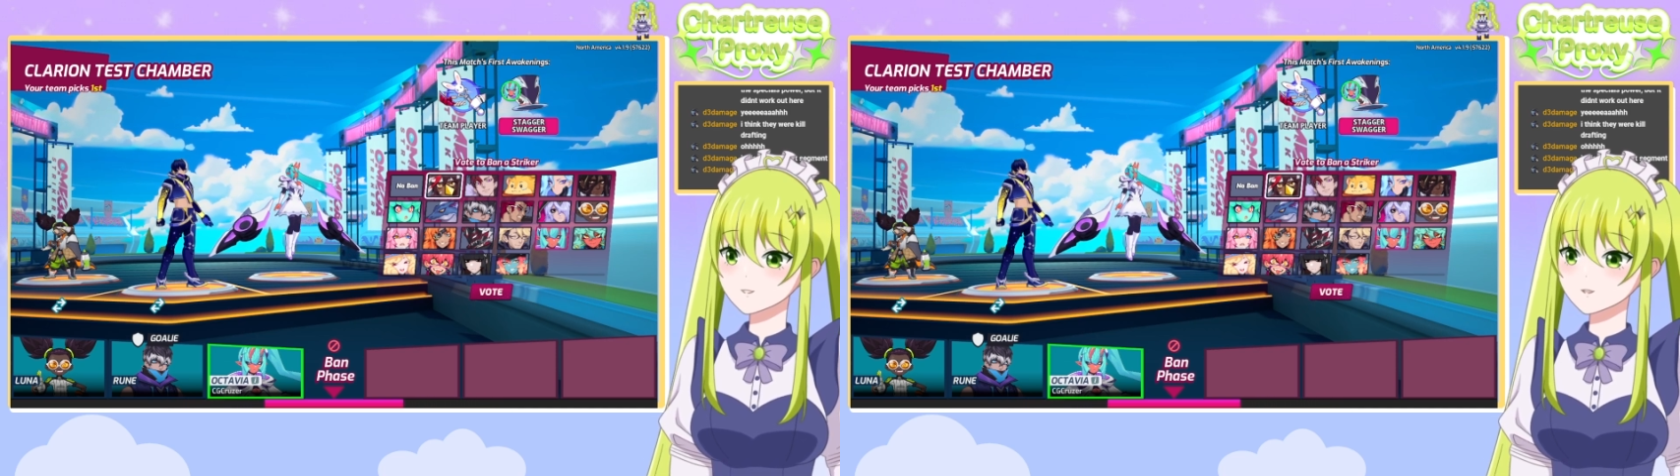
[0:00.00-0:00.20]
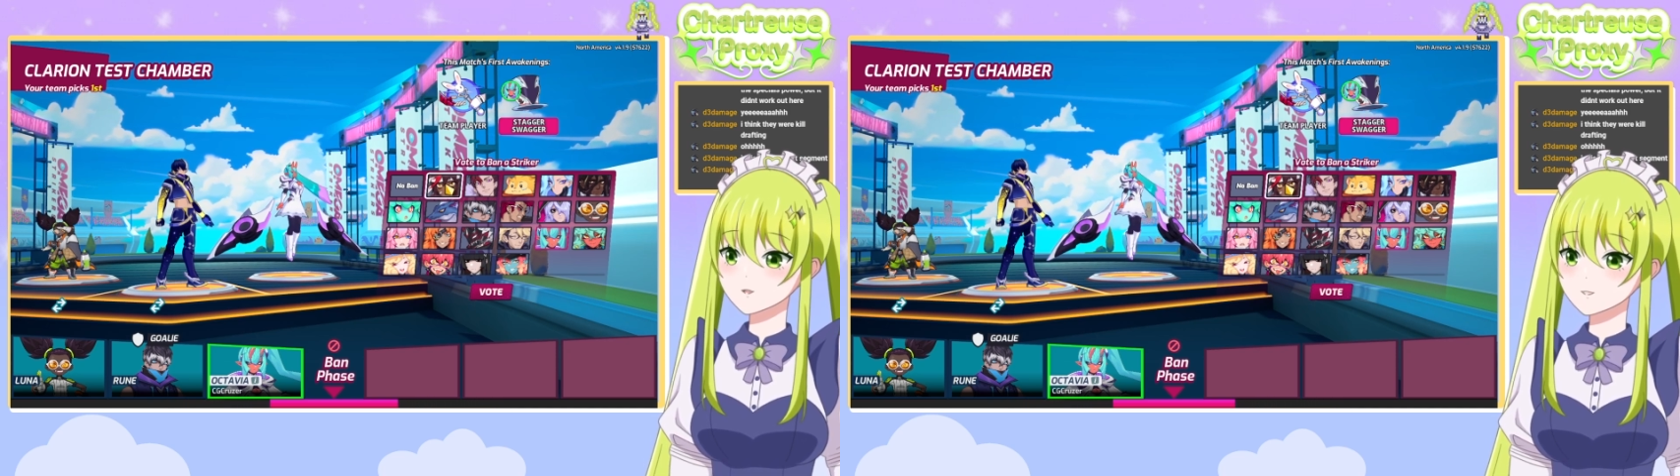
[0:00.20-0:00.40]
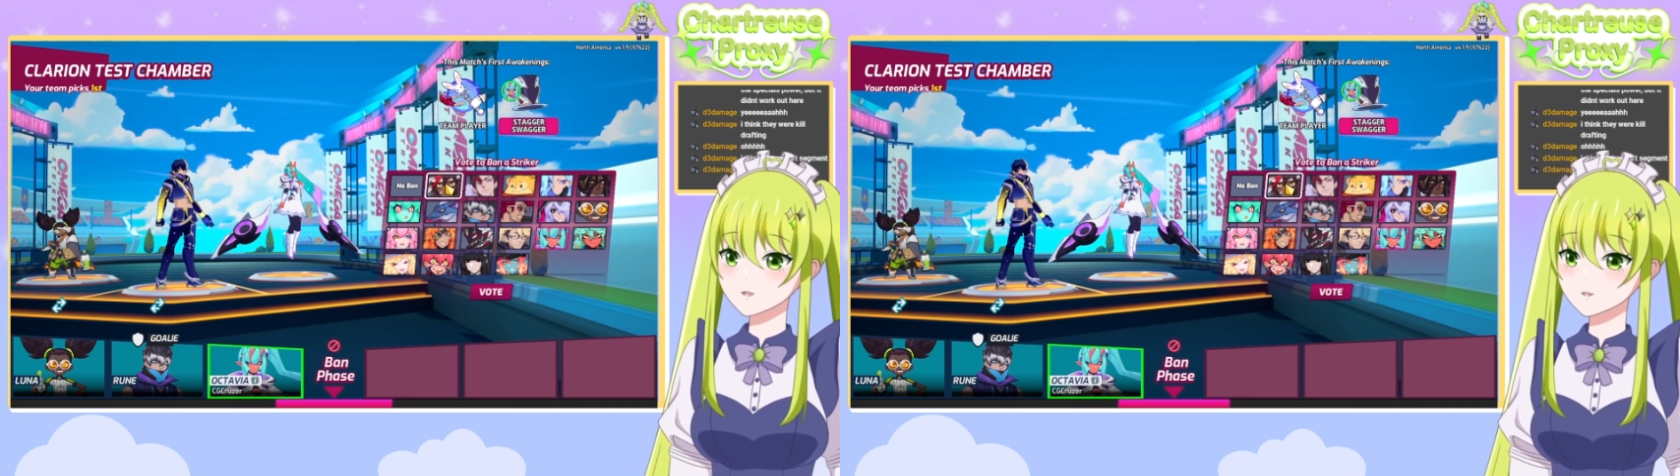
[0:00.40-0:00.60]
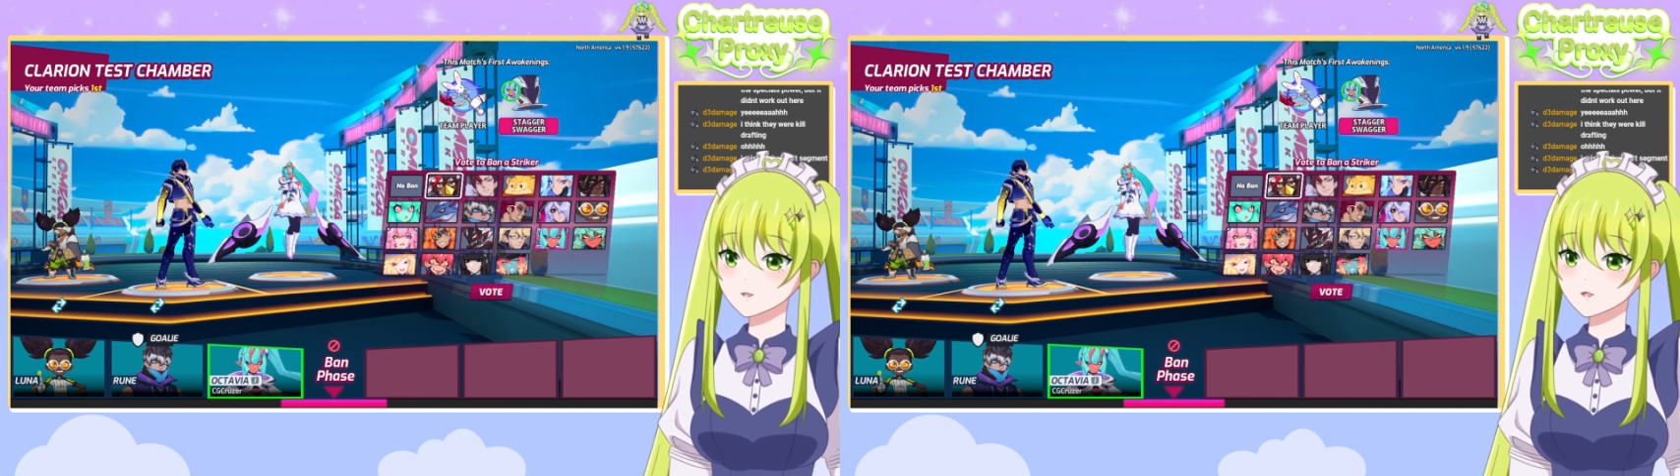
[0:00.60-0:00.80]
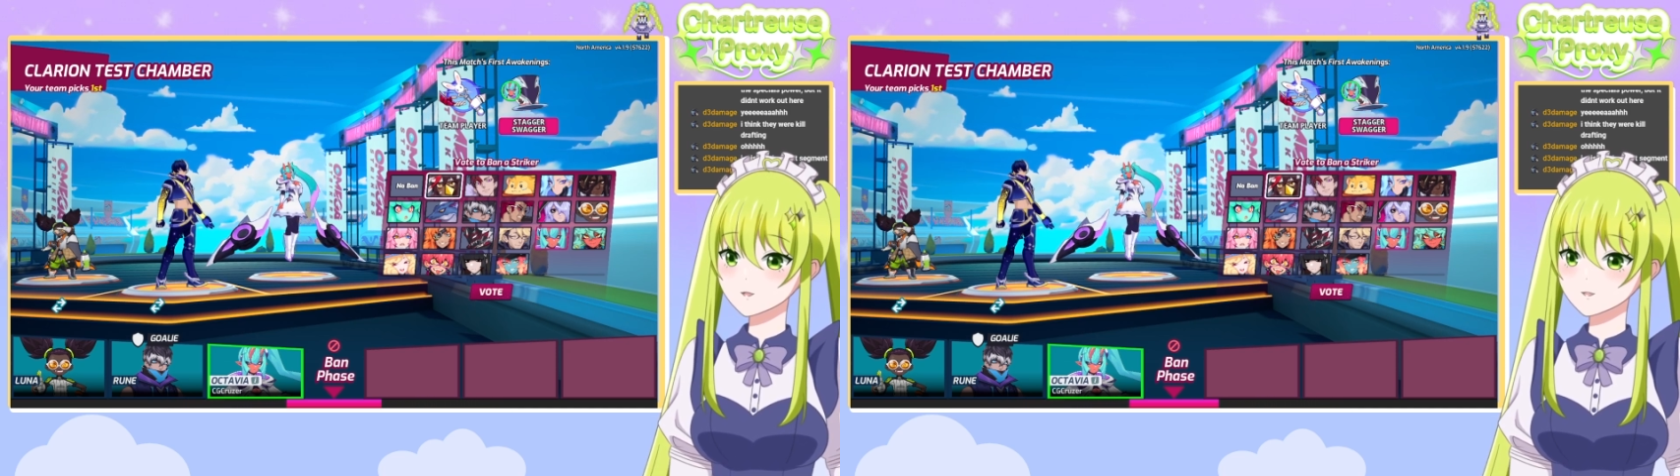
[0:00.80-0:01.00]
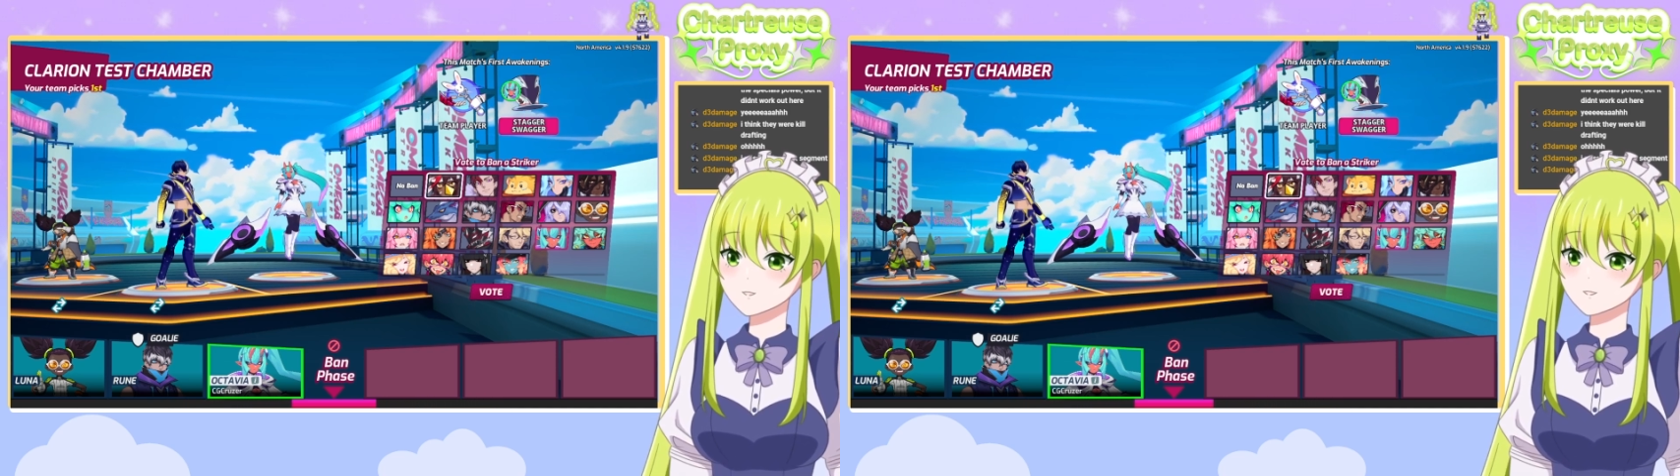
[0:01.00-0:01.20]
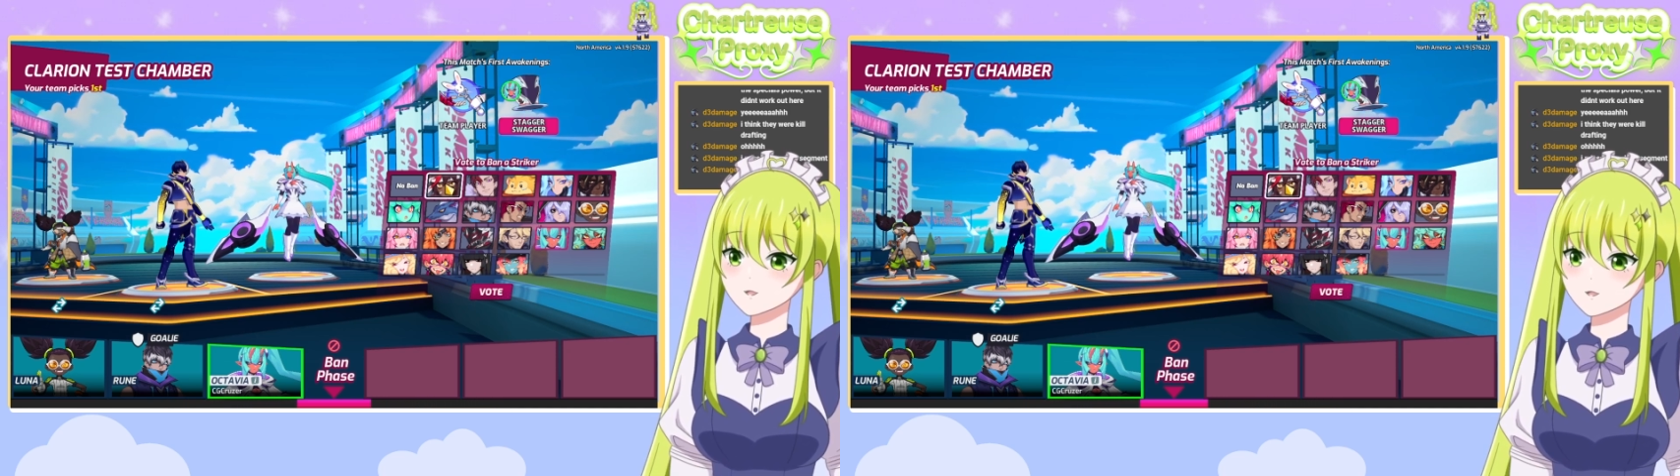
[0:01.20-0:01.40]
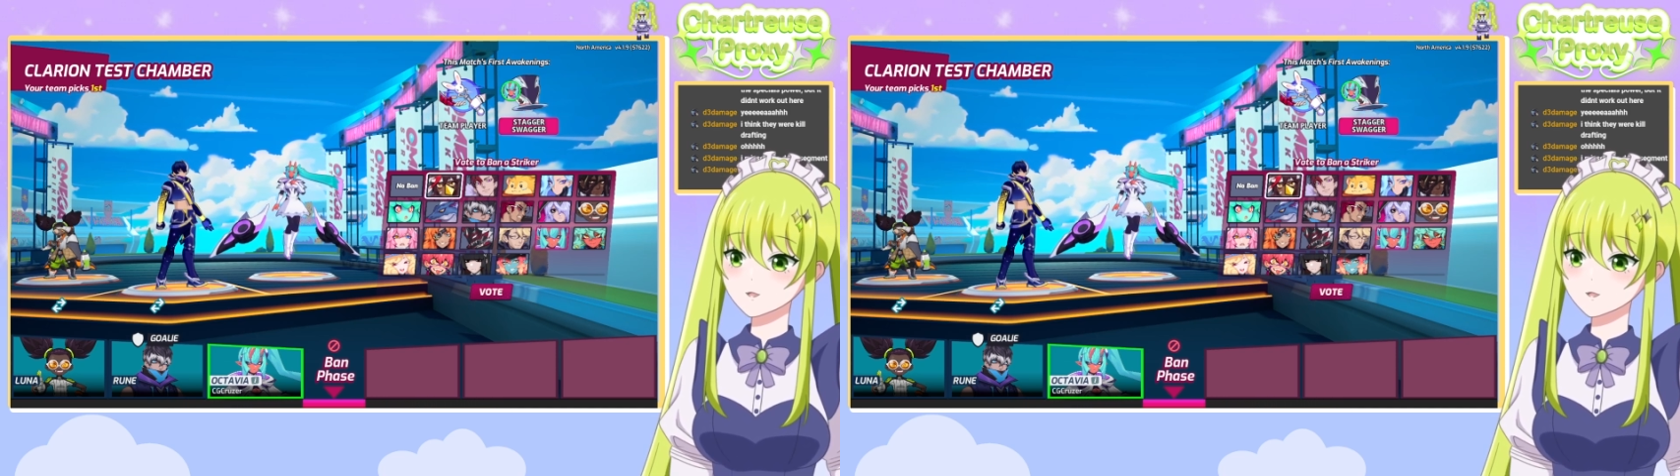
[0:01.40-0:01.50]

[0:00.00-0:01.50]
to deal with otherwise? Let's just take, like,